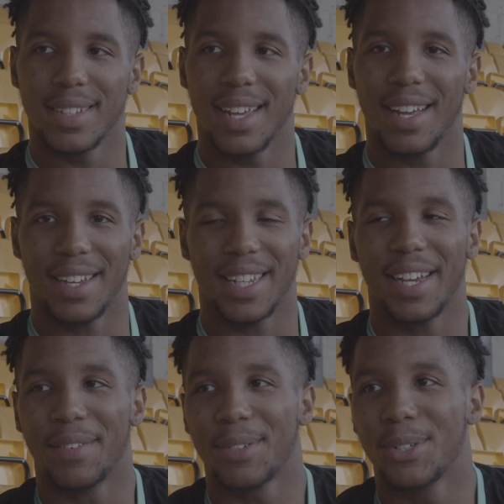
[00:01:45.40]

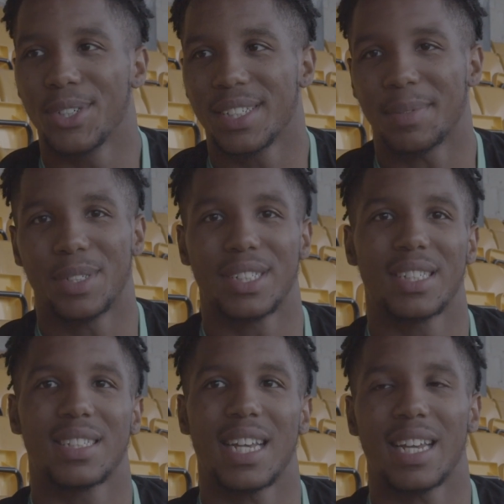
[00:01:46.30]
Yeah, of course. I'm
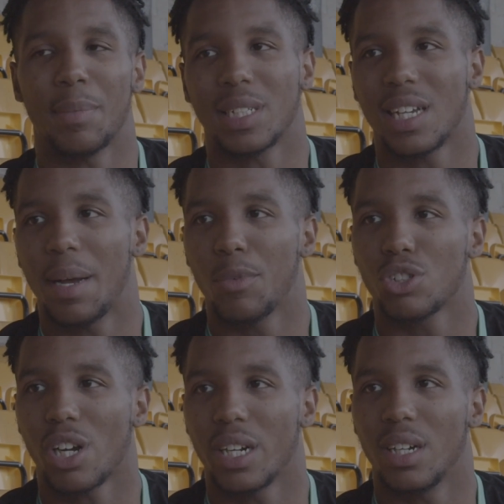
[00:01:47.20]
just taking my time. I'm not
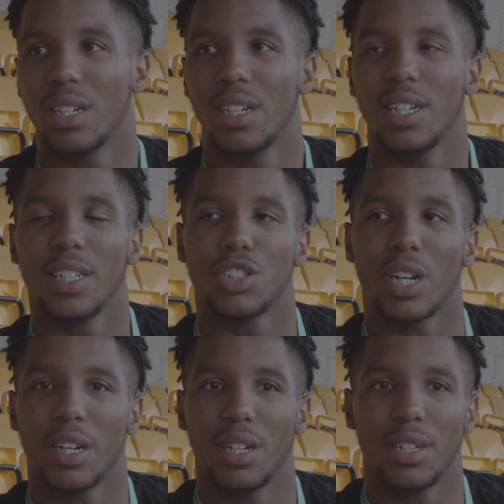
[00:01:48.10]
trying
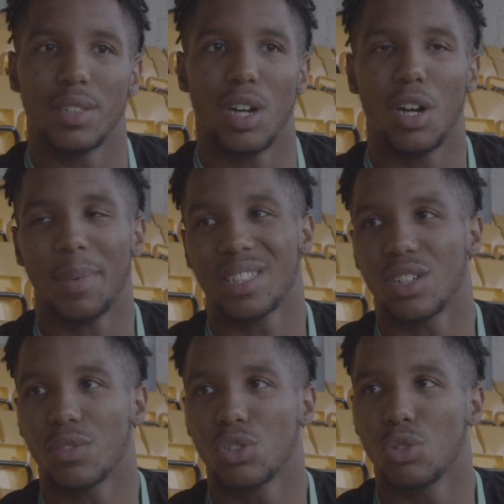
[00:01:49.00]
to hurt
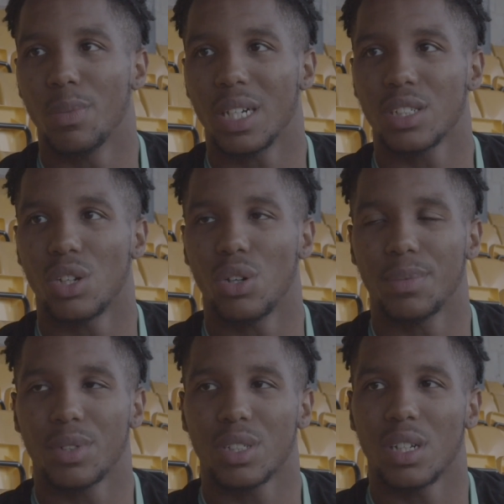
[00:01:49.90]
myself too much, so
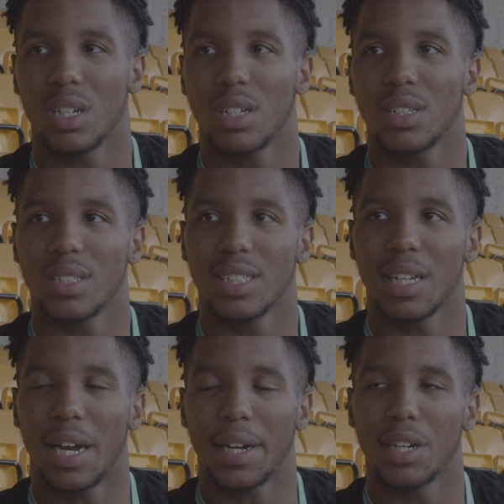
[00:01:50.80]
I'm just going to
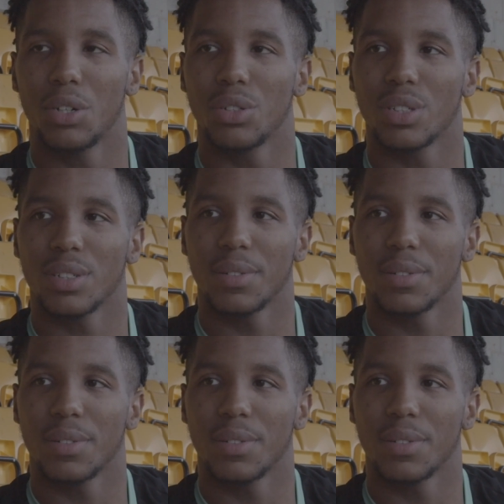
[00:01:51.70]
see how it goes.